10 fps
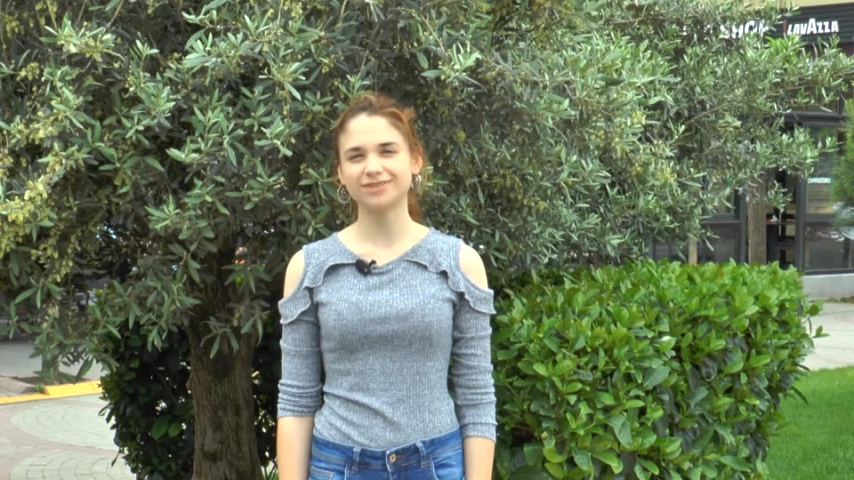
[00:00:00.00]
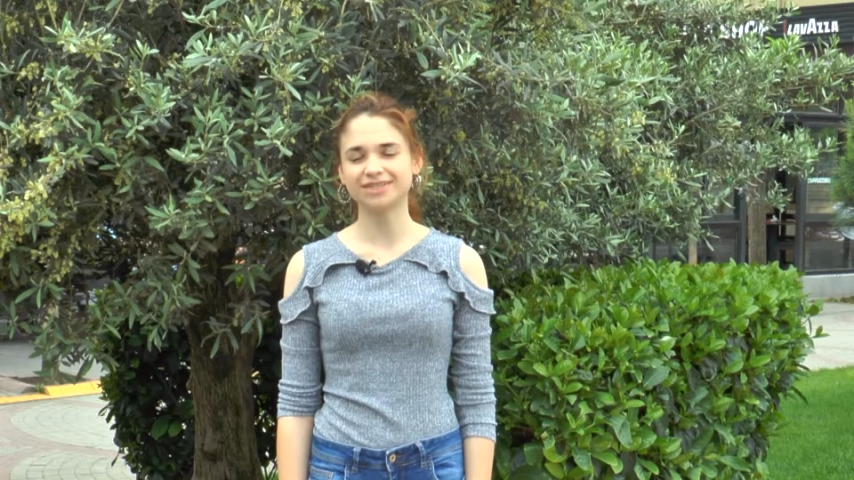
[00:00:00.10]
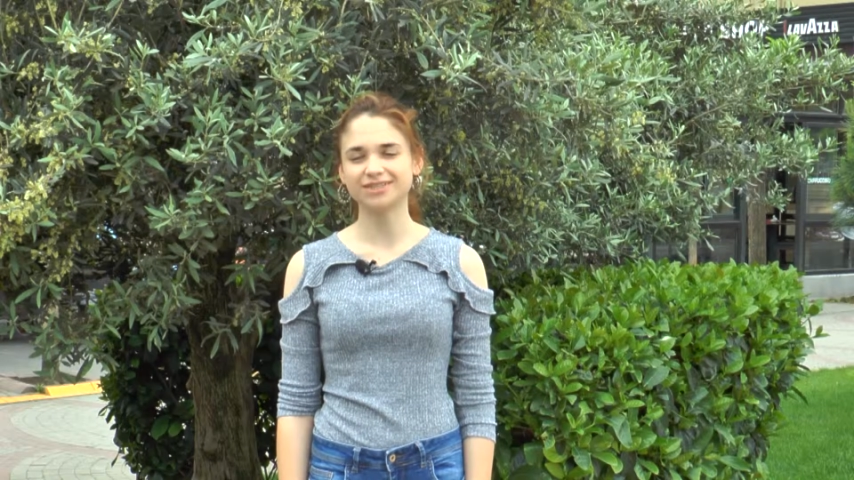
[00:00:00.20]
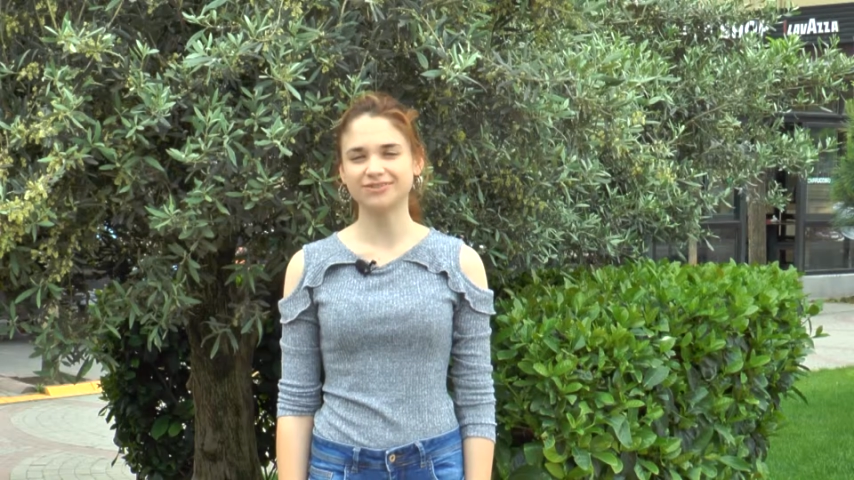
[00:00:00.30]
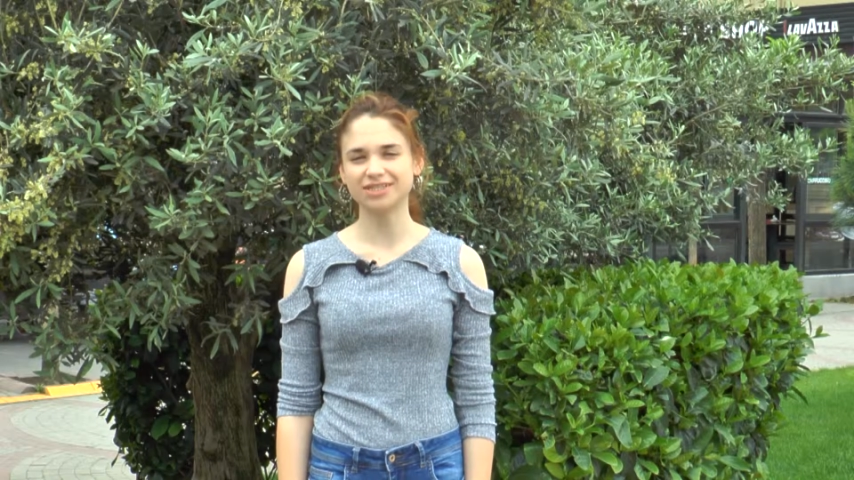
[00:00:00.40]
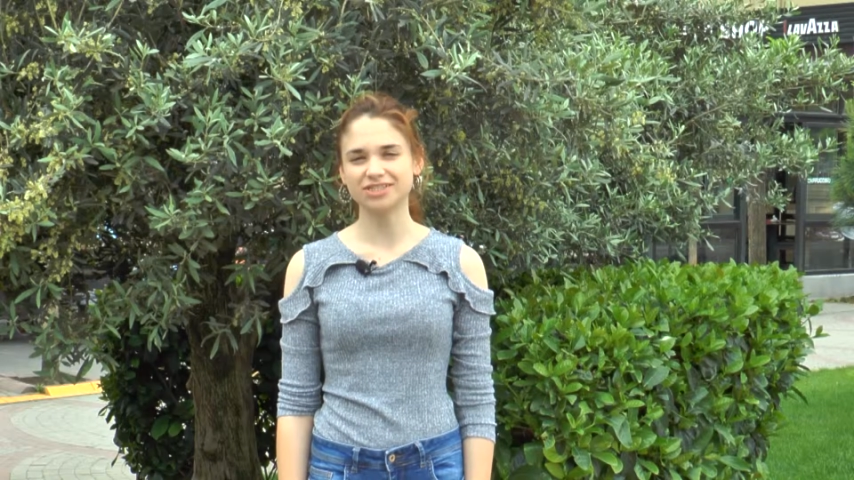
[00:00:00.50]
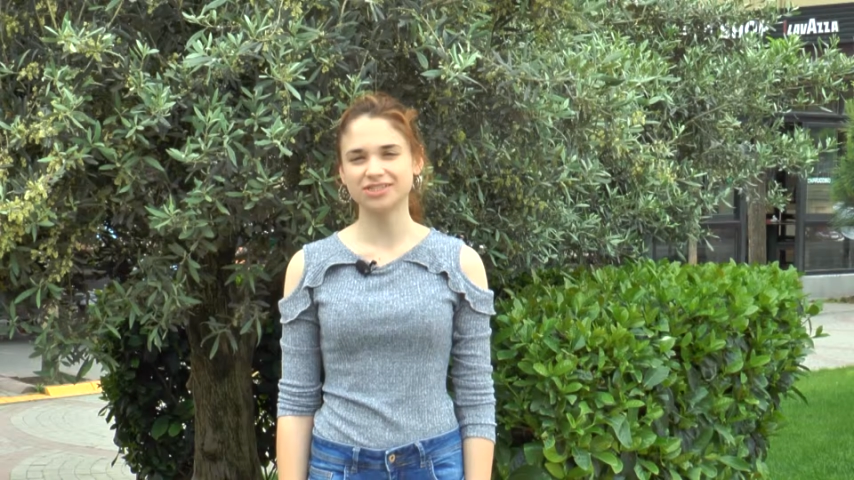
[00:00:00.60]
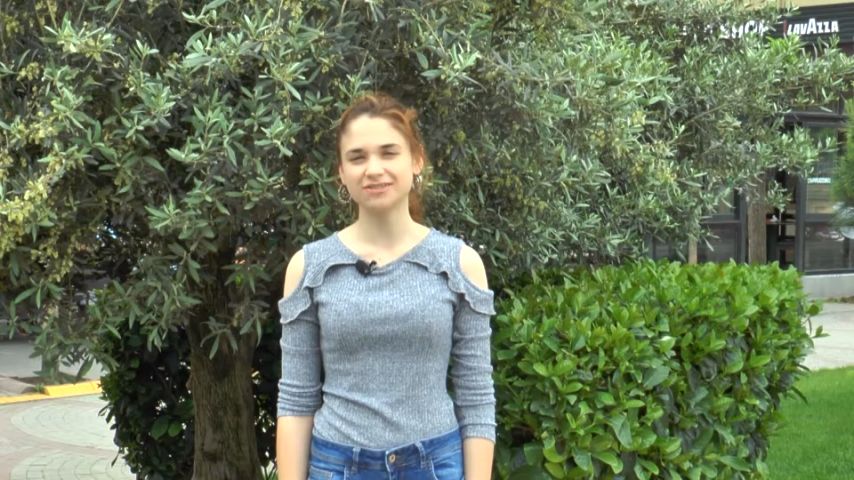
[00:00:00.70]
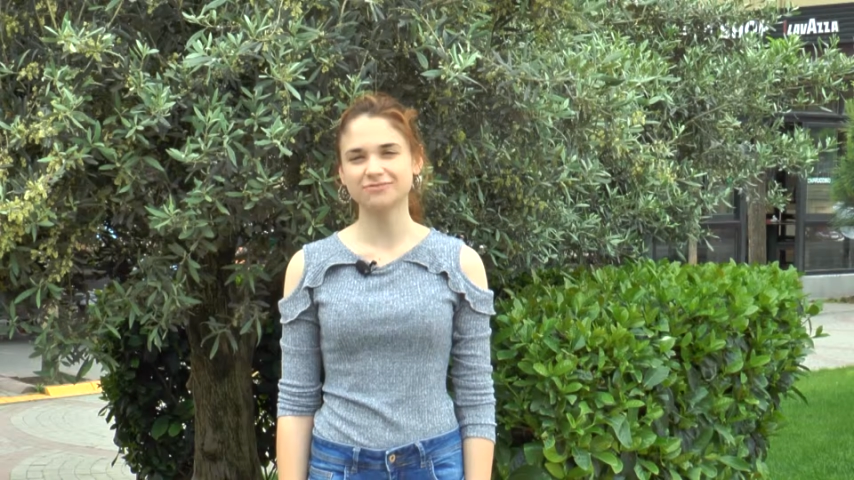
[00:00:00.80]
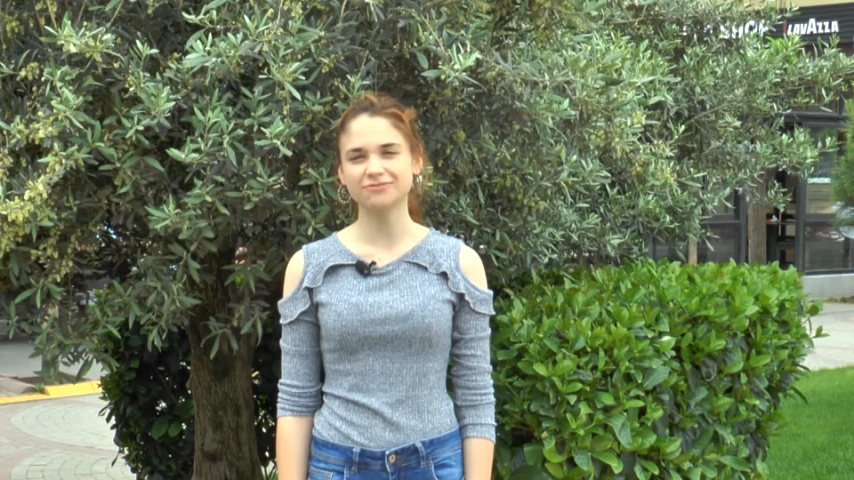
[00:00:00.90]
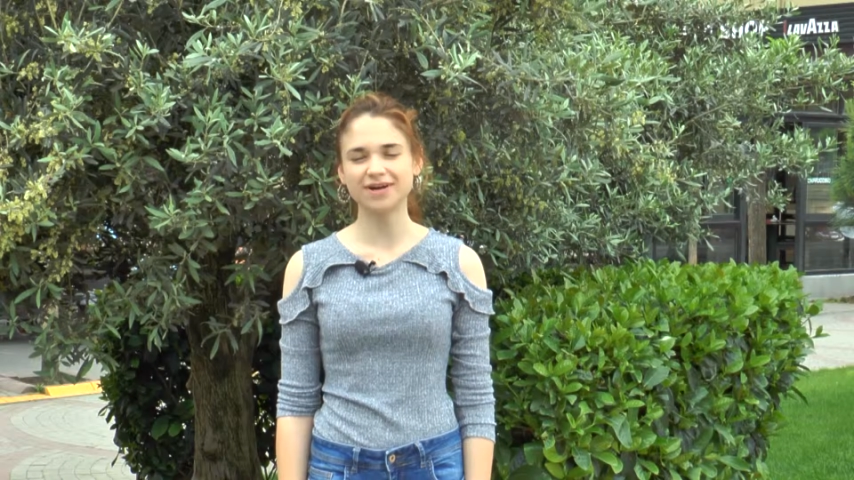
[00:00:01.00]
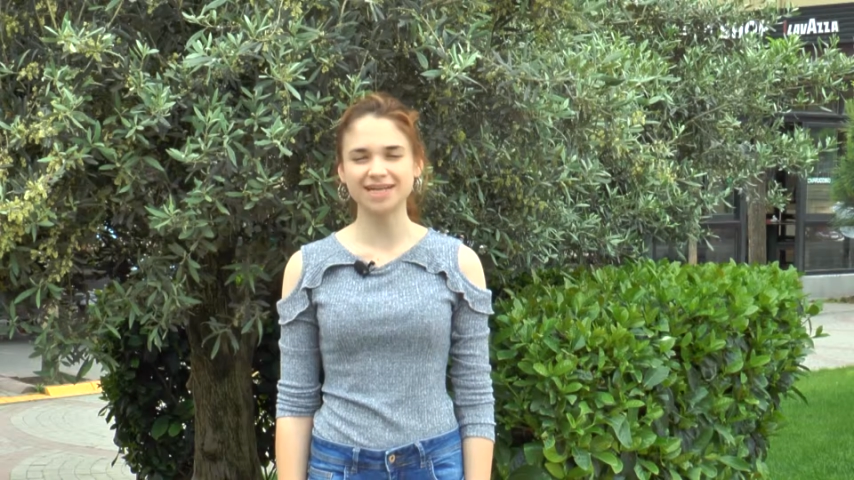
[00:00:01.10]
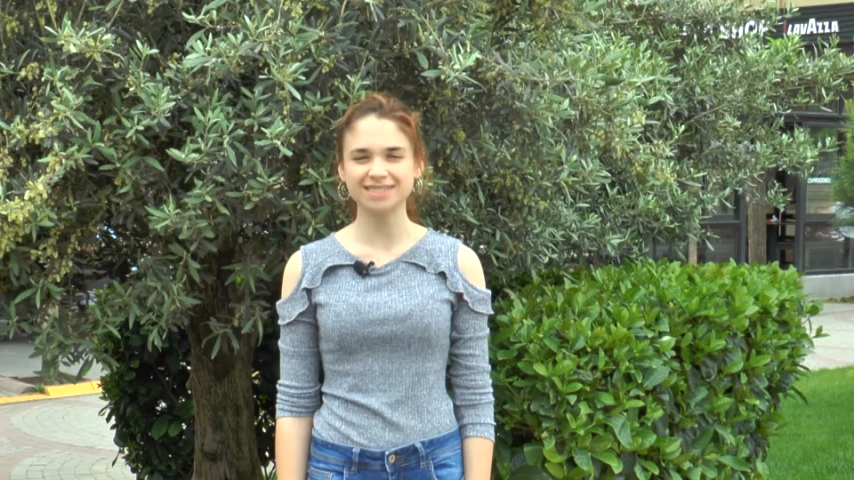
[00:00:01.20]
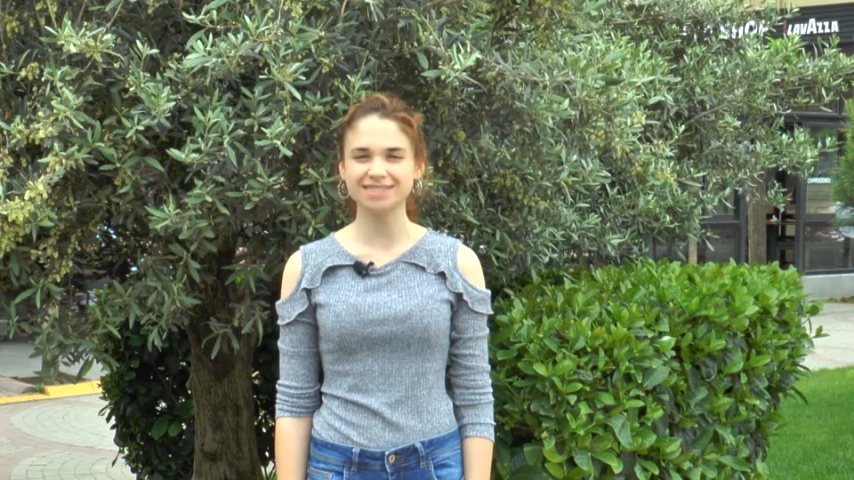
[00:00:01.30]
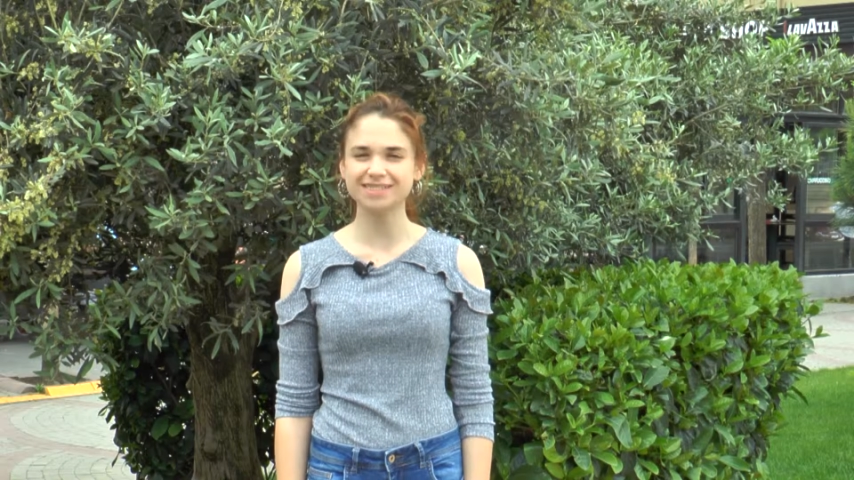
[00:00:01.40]
international
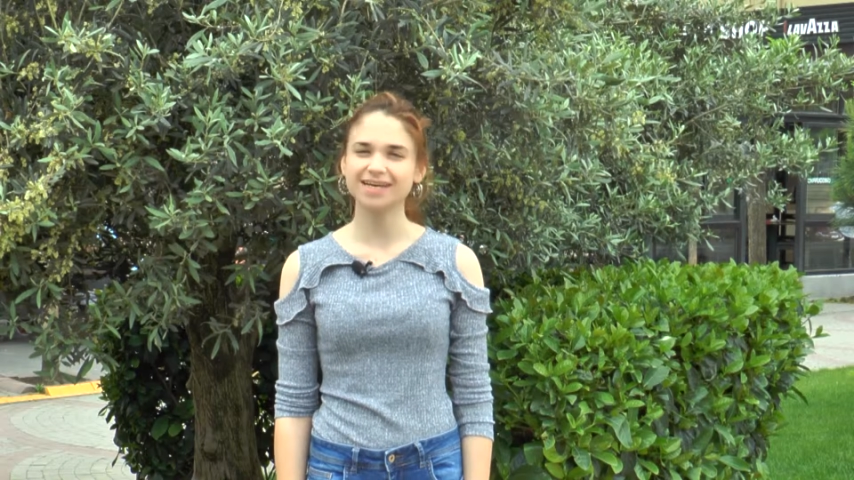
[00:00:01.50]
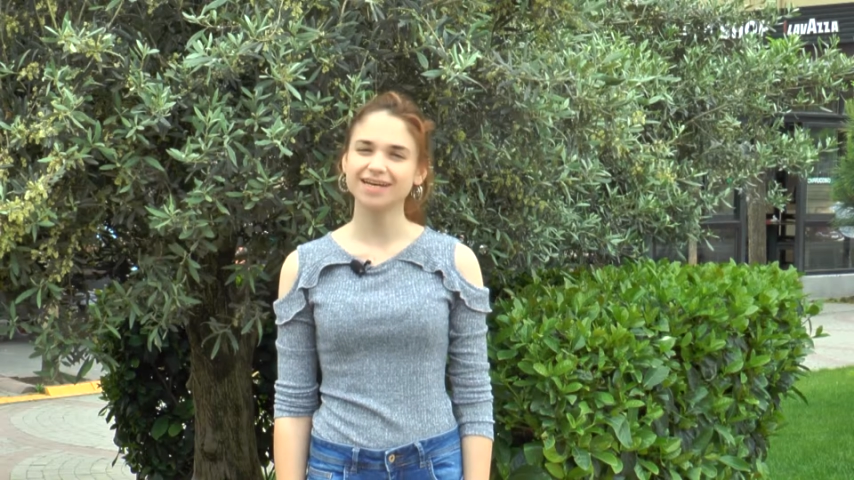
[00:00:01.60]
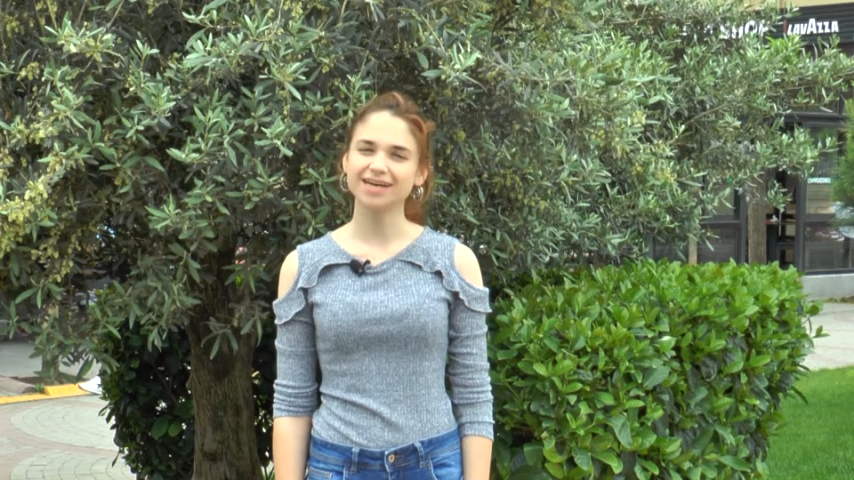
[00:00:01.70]
friends,